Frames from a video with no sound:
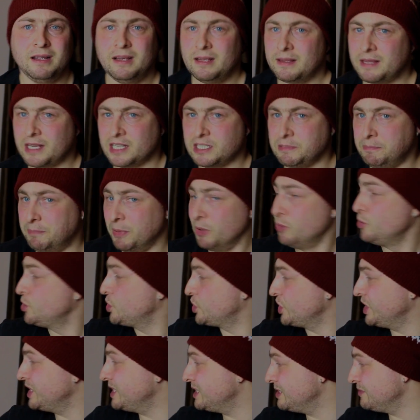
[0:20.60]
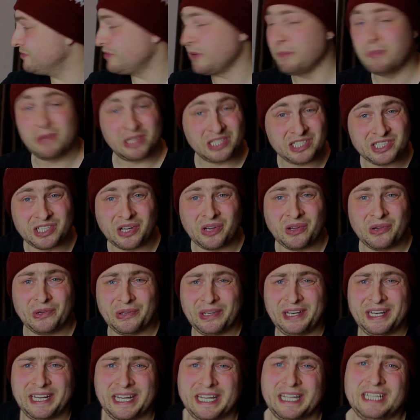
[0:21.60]
that's bullshit from the start,
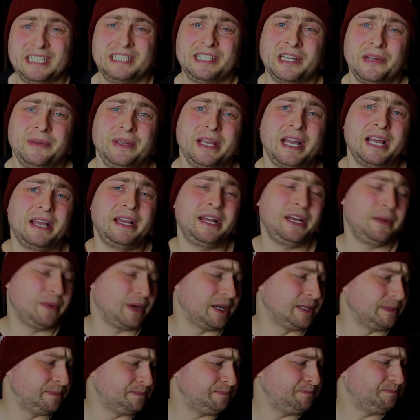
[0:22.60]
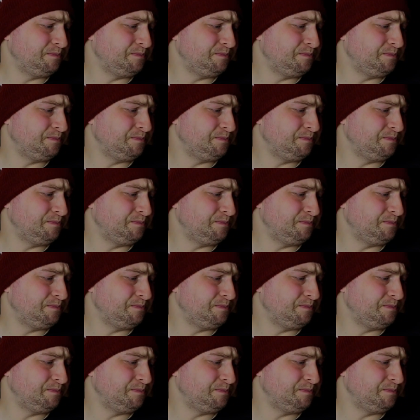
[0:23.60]
innit? So yeah, anyway,